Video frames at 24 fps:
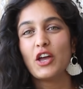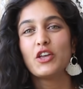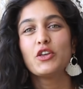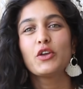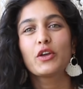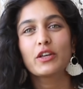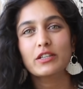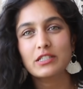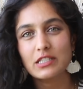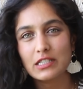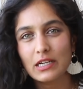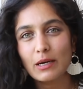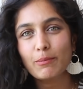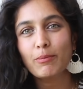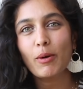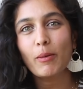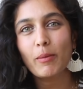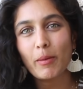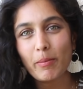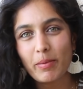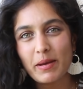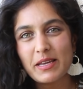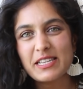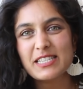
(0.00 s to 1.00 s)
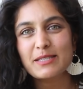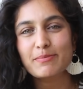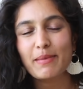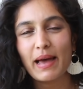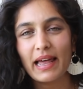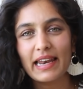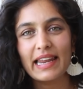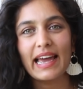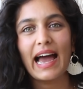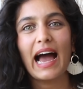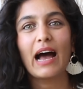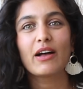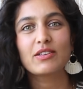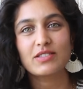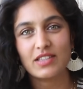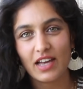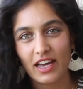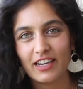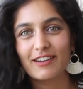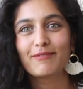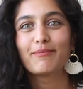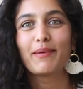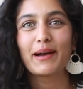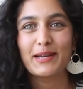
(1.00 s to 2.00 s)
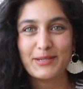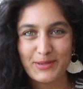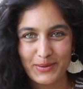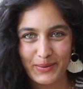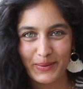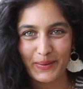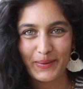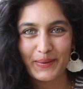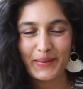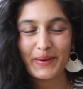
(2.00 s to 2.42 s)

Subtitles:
you can still probably smell it outside of my door.